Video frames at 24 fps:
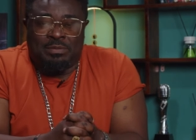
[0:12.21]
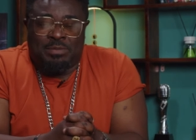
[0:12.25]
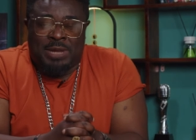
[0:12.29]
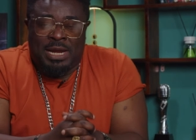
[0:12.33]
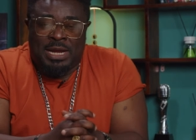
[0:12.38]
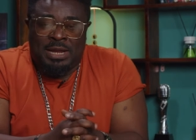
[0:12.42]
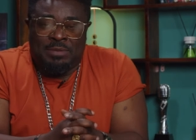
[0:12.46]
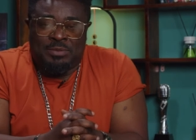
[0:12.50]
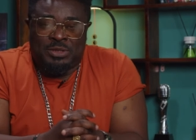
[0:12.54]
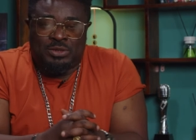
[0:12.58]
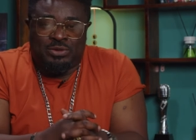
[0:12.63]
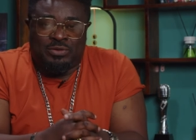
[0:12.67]
My
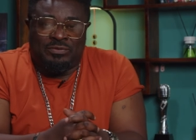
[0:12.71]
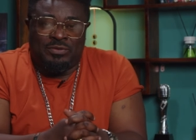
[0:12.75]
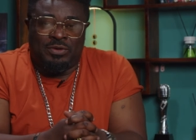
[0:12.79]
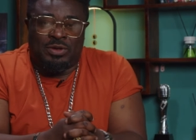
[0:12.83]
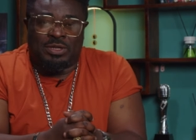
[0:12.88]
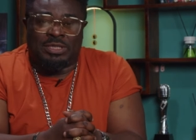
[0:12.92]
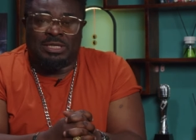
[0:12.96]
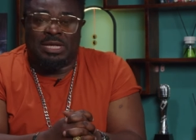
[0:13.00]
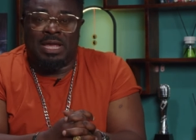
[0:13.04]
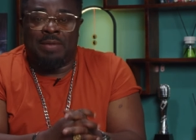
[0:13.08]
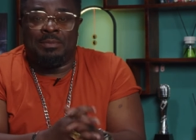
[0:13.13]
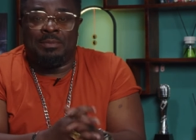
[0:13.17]
name is Quophi
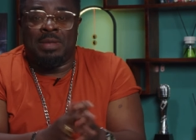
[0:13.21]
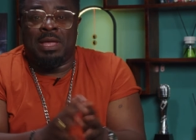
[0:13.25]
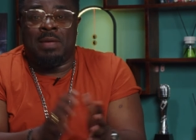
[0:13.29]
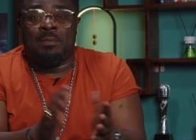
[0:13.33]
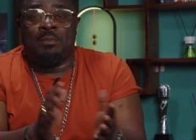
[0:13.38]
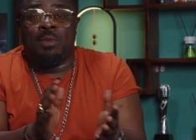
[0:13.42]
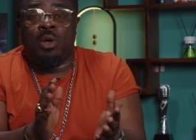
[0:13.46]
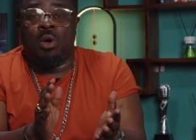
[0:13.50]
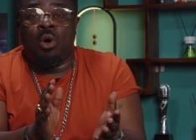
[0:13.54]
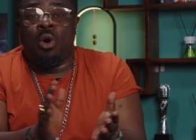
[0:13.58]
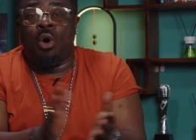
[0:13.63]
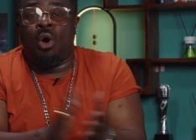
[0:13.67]
Okyeame.
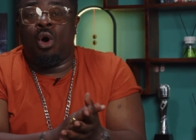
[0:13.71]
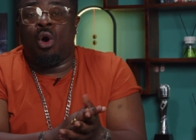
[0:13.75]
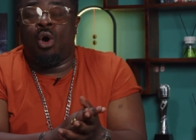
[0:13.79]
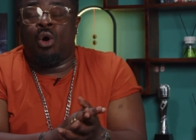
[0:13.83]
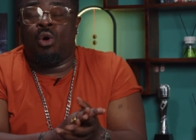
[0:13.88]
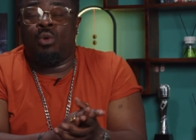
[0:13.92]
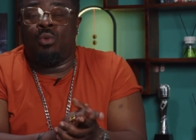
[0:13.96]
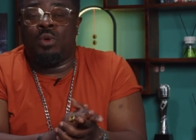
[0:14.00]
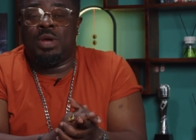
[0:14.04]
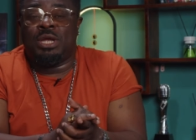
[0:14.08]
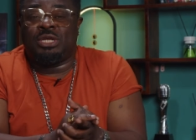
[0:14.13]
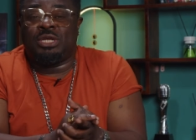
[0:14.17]
I'm
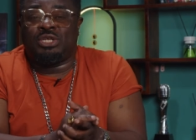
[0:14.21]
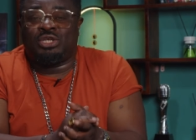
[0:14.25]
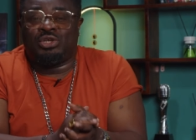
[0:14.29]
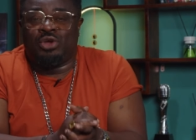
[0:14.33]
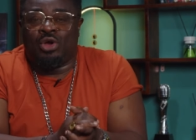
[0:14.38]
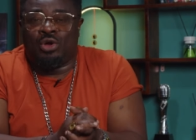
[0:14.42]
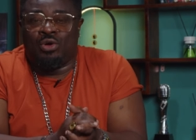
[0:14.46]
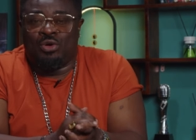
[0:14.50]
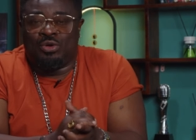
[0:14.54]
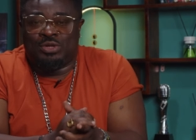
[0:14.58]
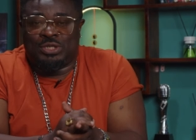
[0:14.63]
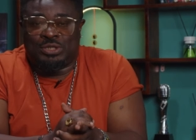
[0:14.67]
always
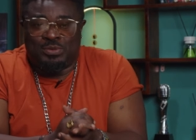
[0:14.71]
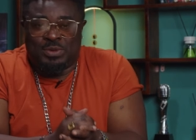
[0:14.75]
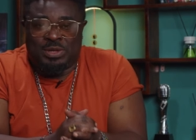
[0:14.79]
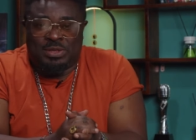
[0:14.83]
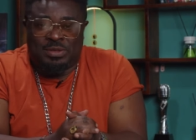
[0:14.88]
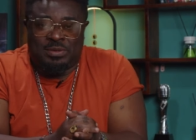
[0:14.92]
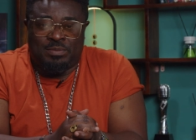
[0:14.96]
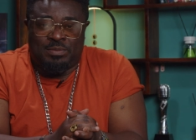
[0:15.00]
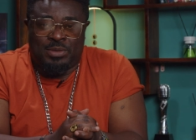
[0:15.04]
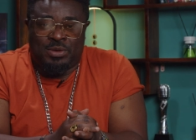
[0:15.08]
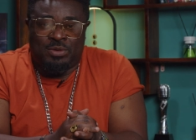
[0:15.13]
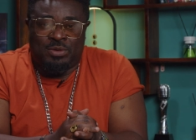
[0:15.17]
your host with
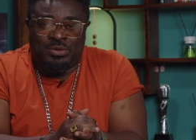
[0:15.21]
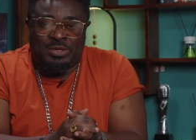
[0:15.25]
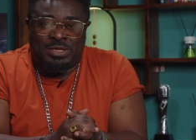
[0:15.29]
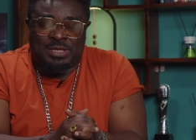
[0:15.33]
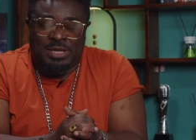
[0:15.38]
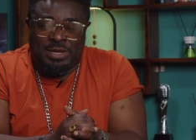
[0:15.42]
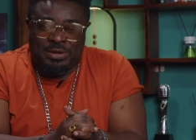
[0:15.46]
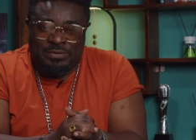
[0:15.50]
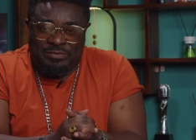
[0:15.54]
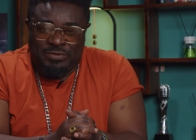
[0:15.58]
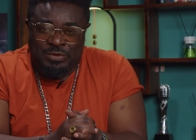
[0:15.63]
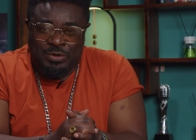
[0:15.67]
the most.
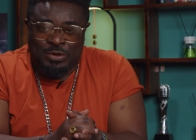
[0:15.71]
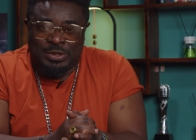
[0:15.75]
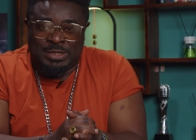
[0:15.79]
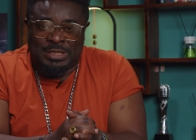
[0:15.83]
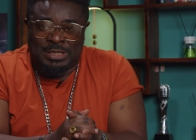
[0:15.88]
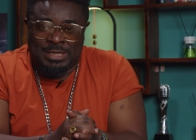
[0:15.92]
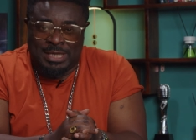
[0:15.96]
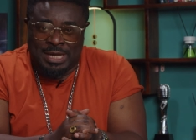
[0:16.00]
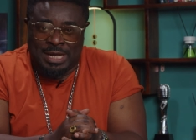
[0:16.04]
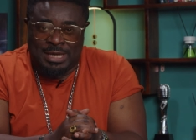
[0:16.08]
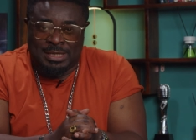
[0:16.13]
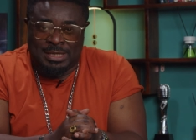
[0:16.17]
And of
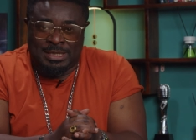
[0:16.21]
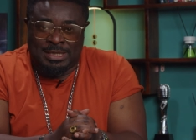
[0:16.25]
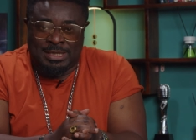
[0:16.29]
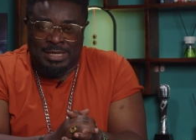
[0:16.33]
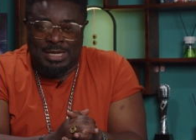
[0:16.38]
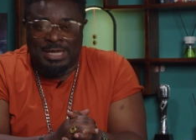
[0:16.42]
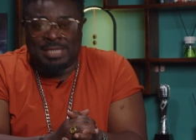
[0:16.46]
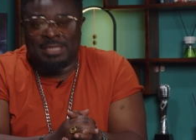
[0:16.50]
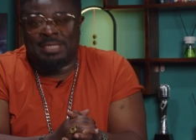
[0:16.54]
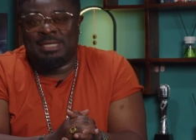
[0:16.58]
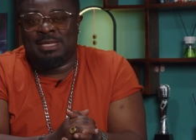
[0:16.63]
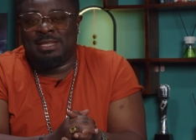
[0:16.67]
course, this
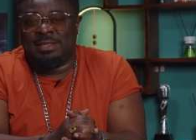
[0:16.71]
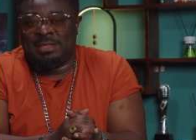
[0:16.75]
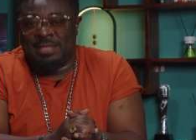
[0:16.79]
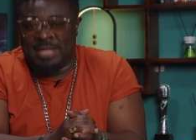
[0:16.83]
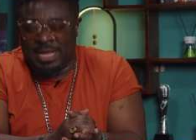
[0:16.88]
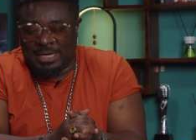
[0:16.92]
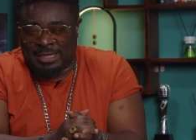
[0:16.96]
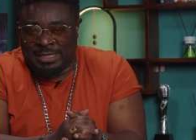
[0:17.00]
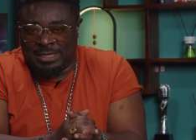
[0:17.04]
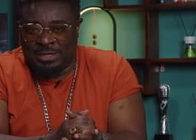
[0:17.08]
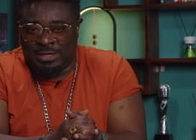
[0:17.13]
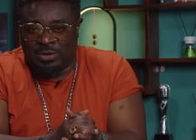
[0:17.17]
is
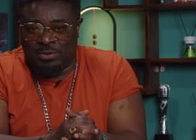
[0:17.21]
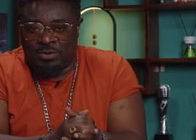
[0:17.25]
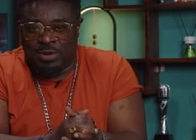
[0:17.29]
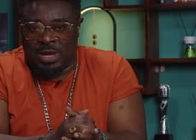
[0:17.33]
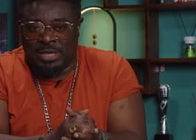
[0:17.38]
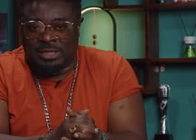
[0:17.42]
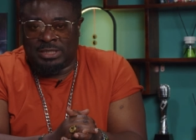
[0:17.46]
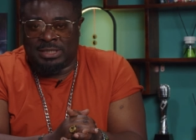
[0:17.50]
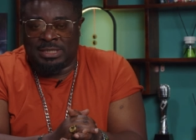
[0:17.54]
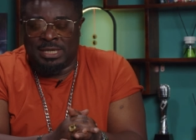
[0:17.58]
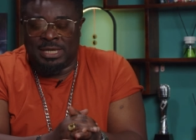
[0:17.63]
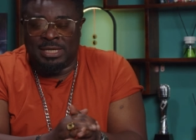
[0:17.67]
30
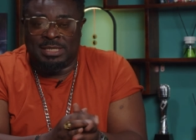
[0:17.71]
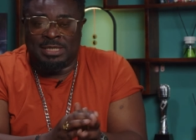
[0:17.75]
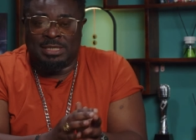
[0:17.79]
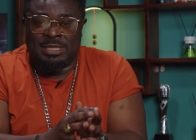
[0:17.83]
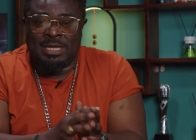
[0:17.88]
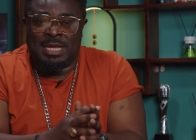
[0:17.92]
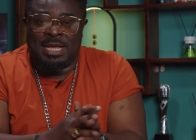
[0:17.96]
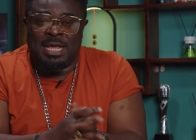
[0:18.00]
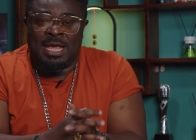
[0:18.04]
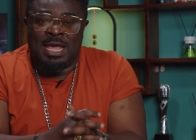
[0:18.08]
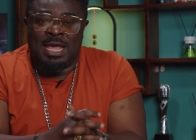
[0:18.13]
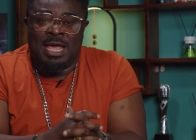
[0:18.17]

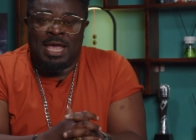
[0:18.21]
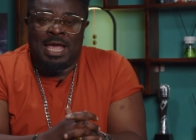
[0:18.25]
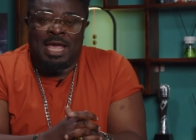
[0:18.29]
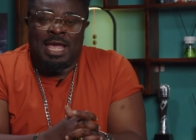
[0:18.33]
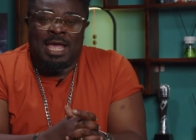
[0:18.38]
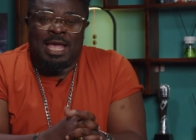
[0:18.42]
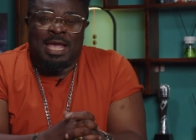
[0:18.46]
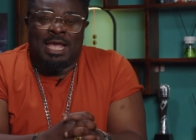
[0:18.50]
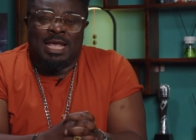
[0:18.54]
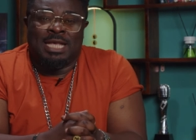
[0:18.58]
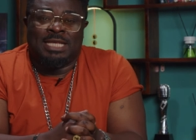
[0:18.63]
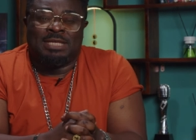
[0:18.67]
questions.
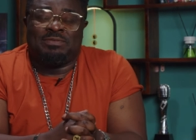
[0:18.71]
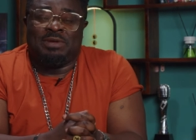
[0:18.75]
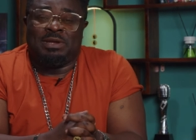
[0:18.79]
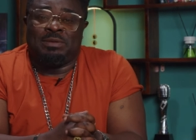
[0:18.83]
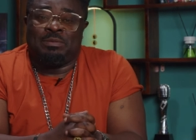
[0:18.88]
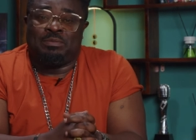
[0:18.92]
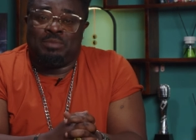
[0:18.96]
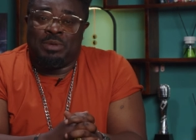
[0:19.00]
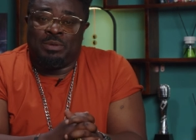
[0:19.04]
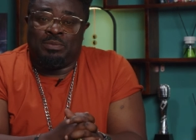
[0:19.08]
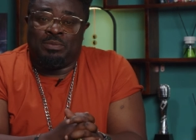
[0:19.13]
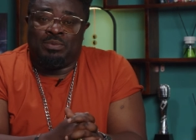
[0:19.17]
It's for
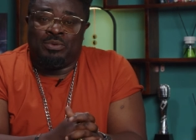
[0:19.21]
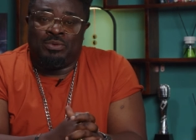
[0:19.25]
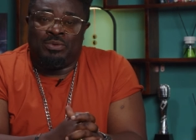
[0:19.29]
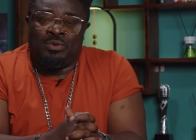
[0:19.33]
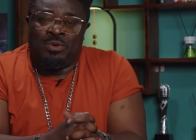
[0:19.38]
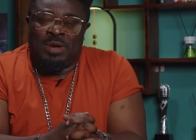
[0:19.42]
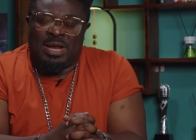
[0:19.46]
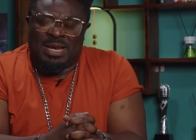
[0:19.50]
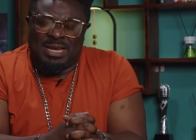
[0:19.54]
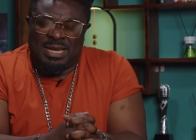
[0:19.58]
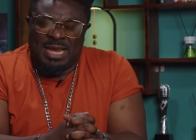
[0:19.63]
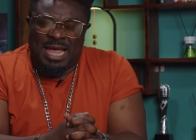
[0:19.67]
the people
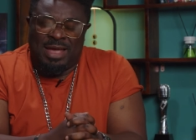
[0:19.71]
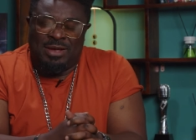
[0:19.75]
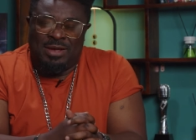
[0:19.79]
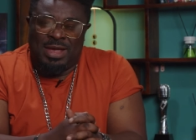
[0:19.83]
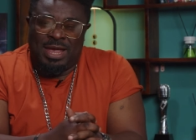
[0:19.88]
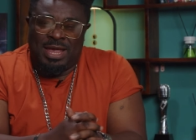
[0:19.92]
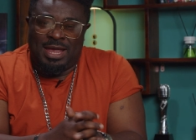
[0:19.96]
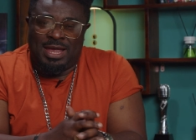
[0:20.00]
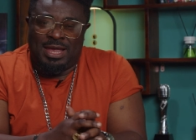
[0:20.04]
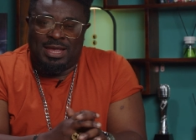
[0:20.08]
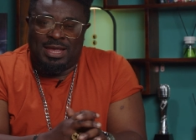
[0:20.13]
who are daring.